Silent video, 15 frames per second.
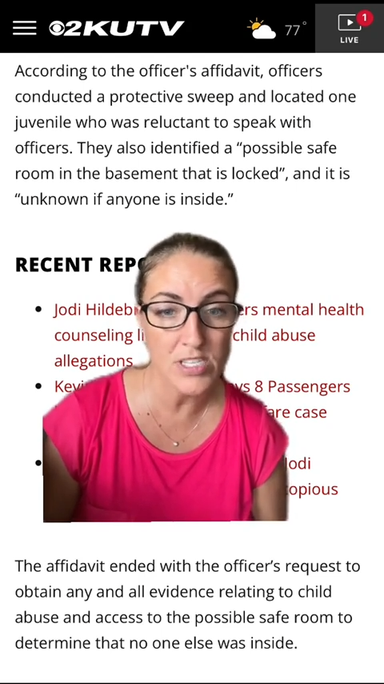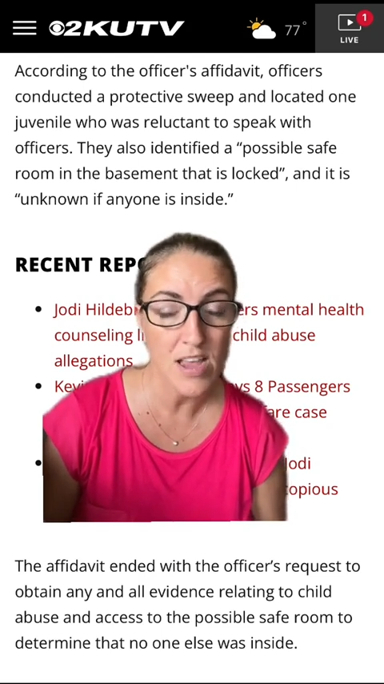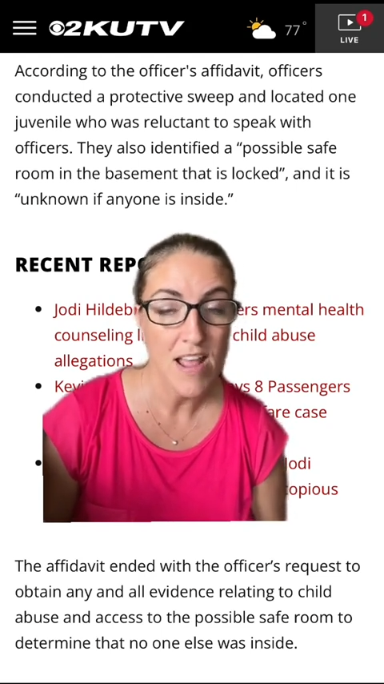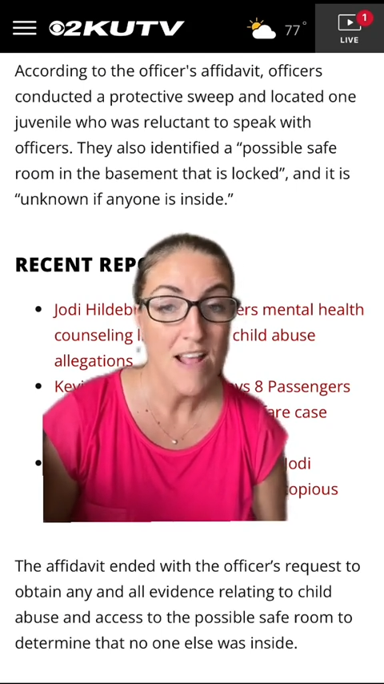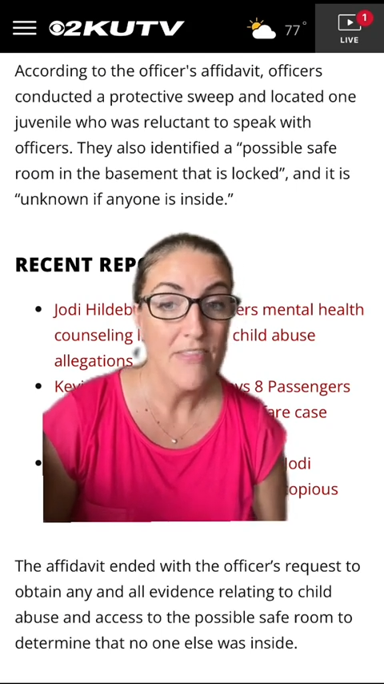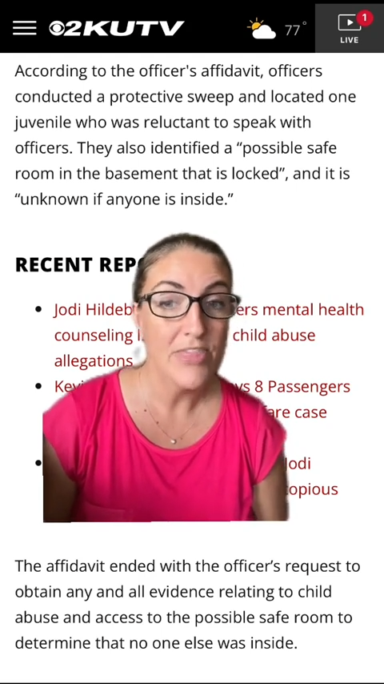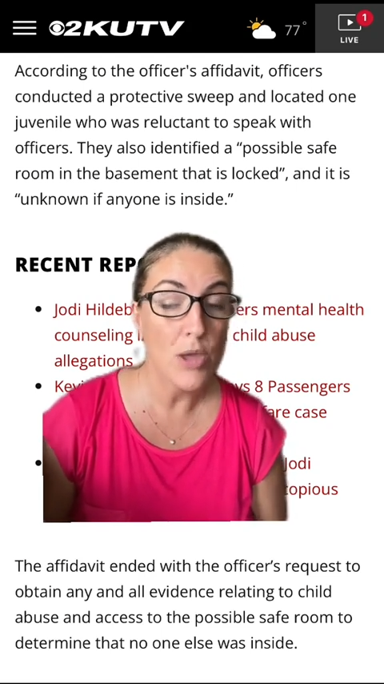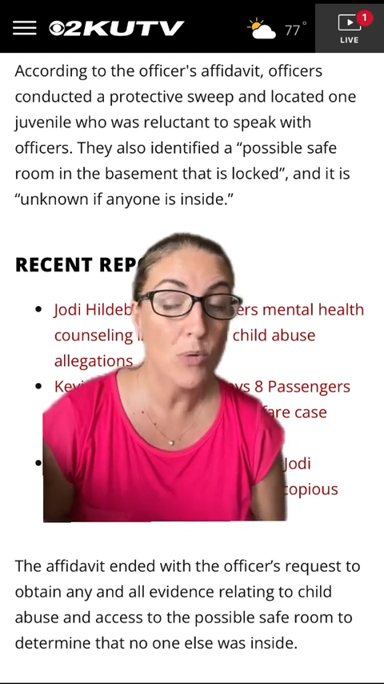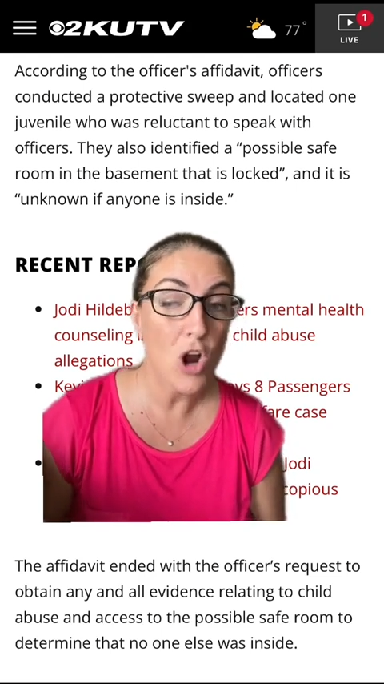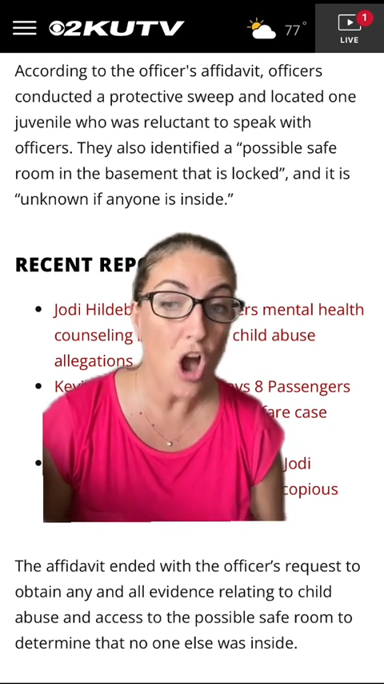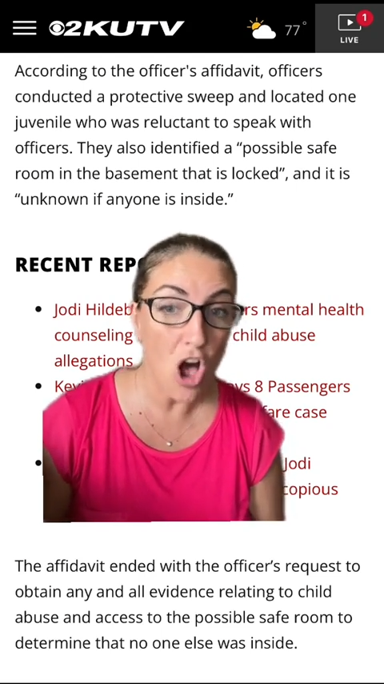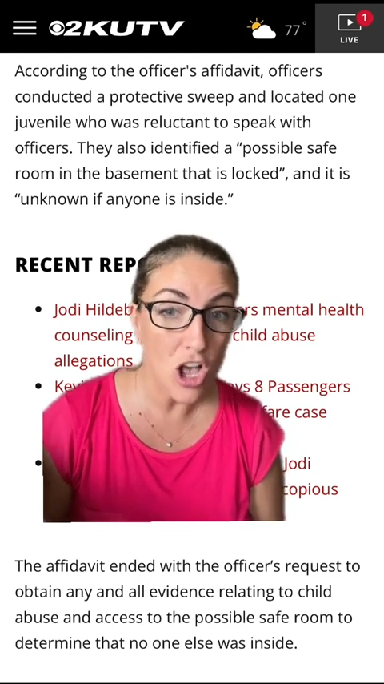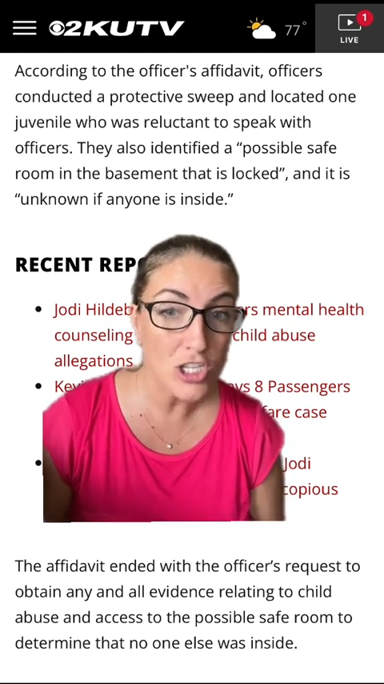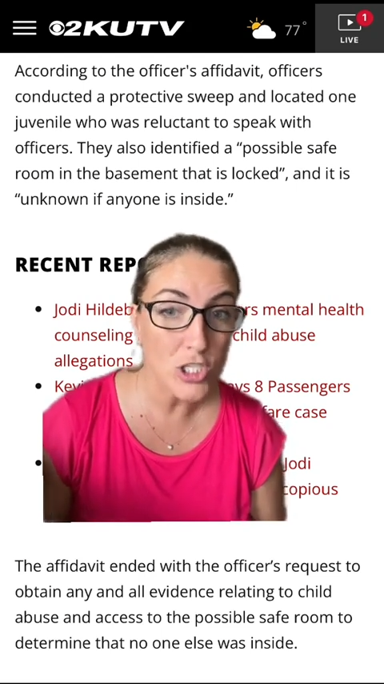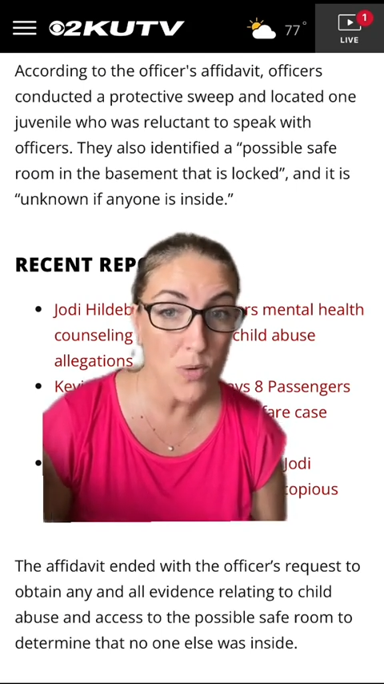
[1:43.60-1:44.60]
They were
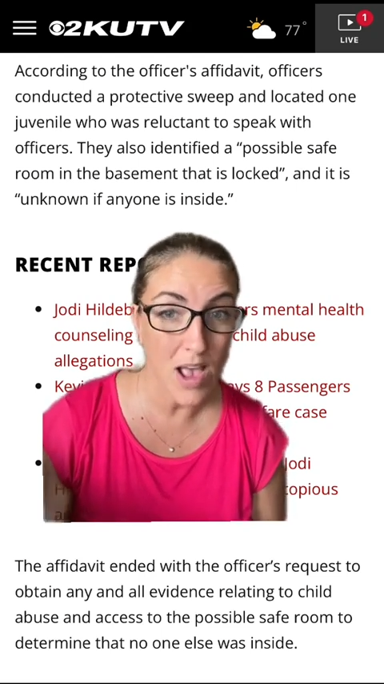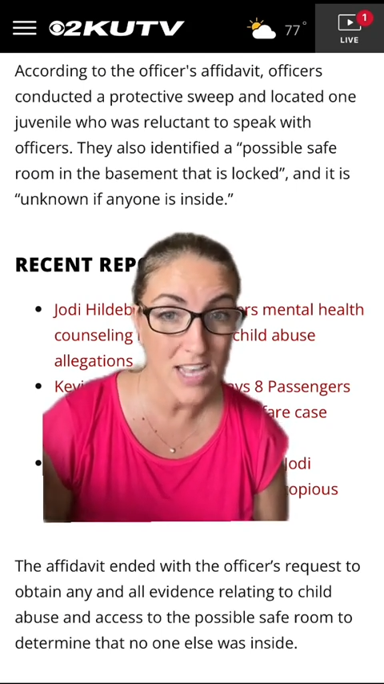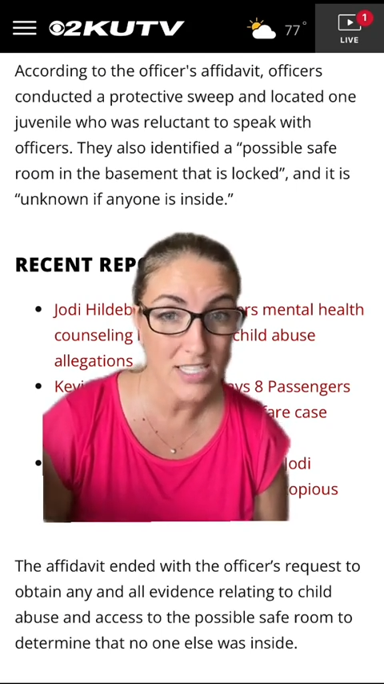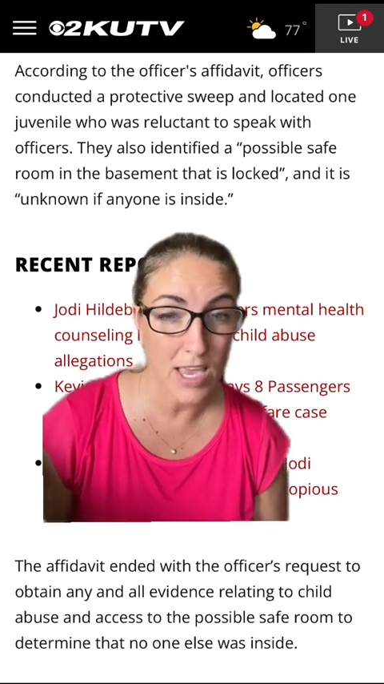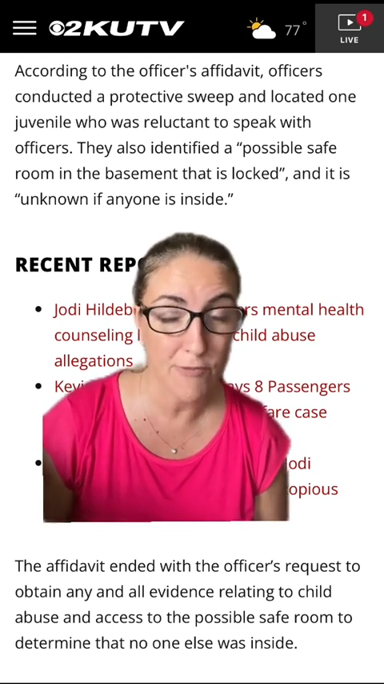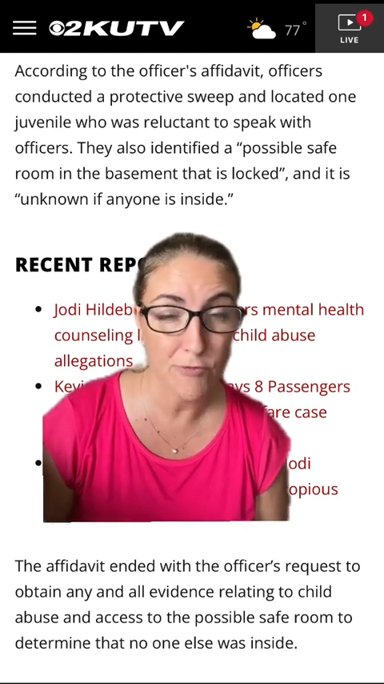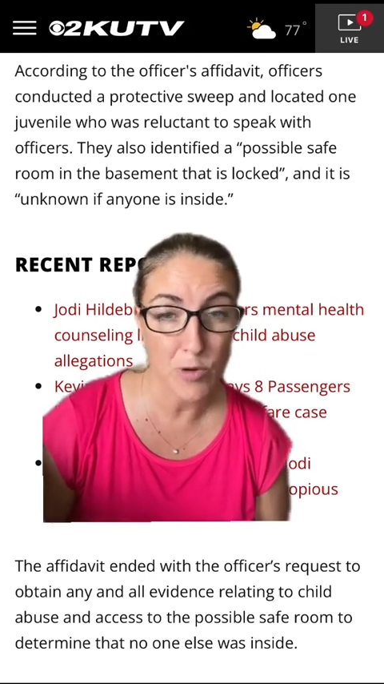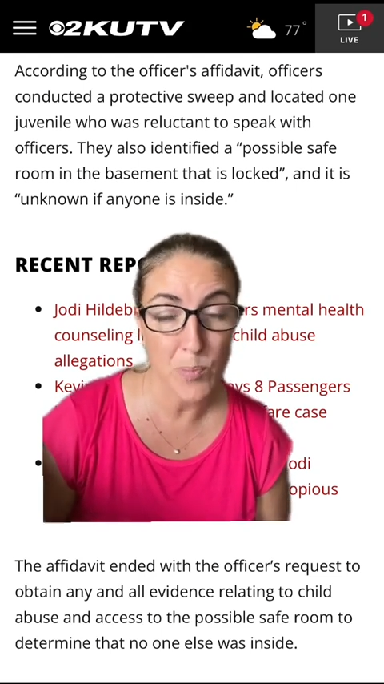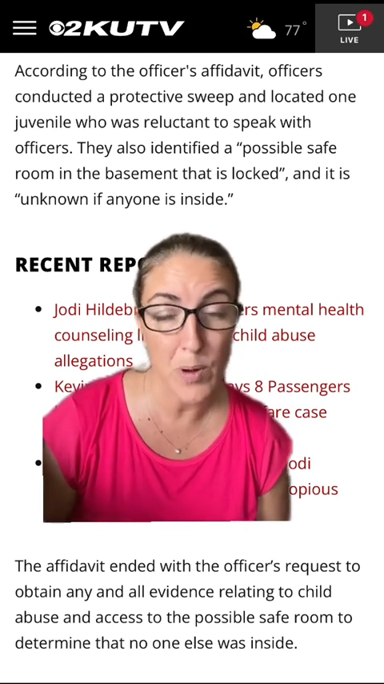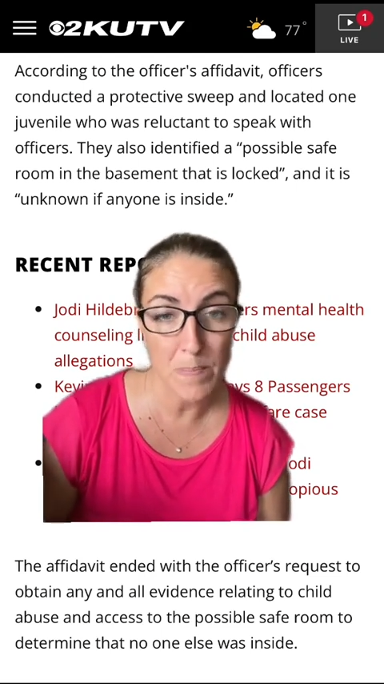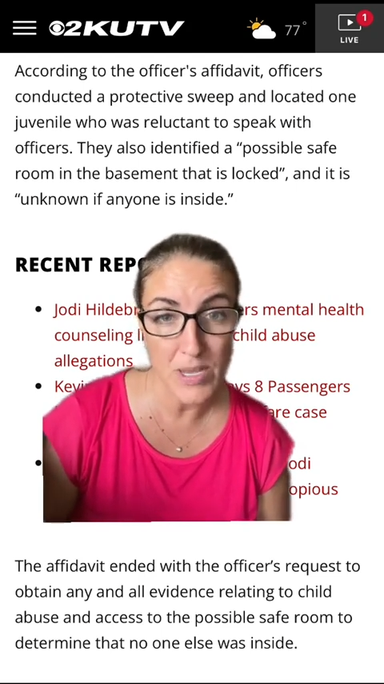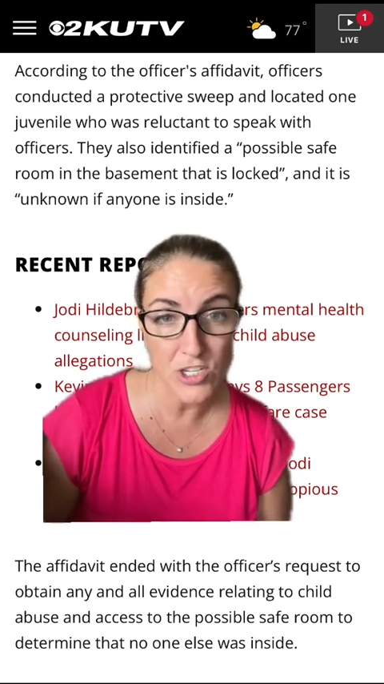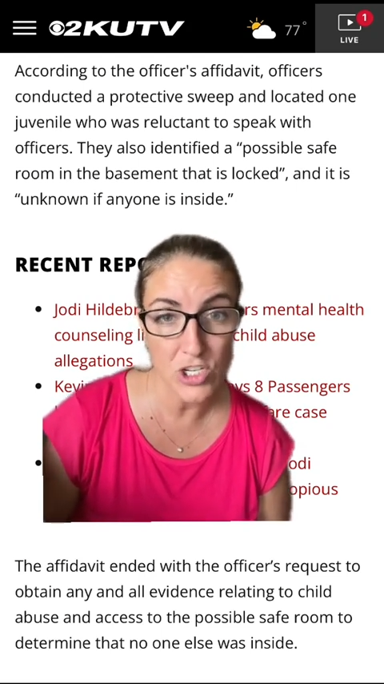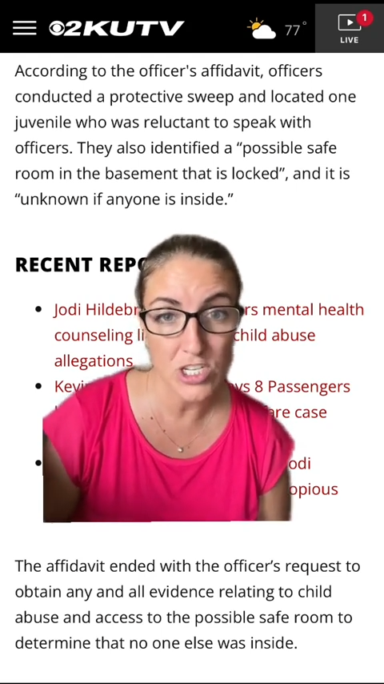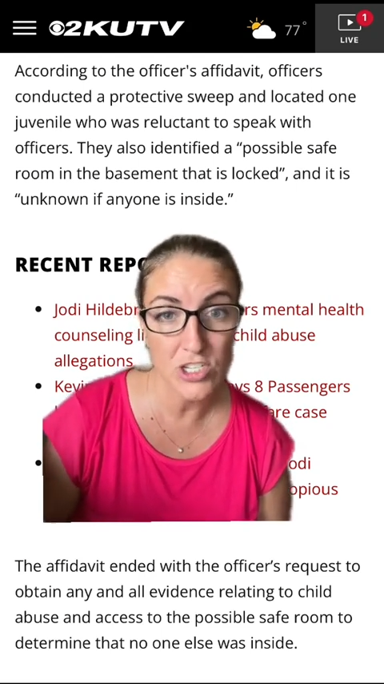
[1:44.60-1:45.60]
also asking for
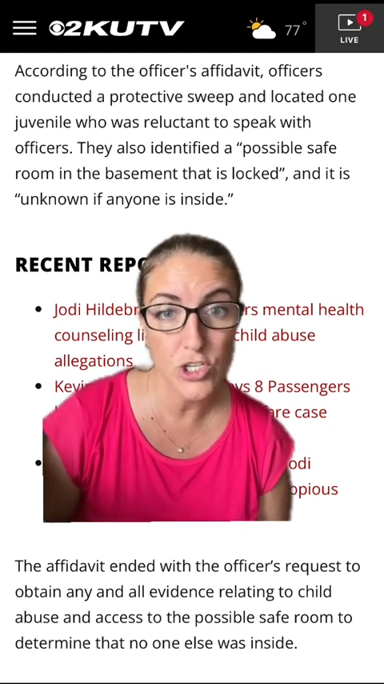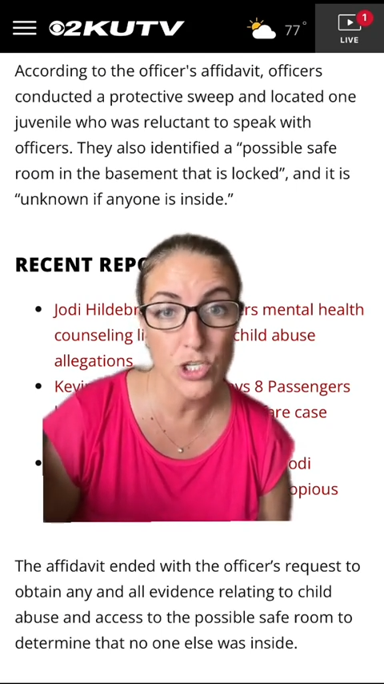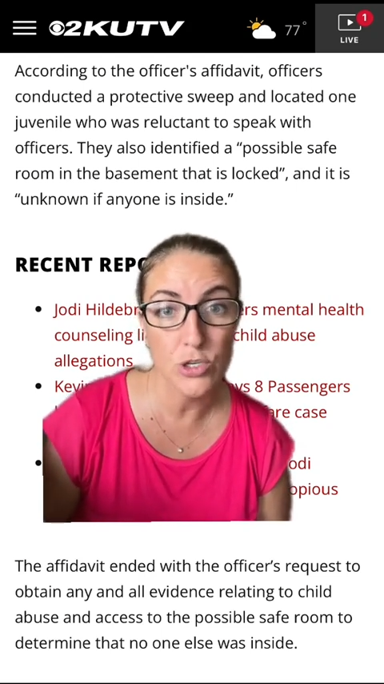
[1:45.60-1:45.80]
permission to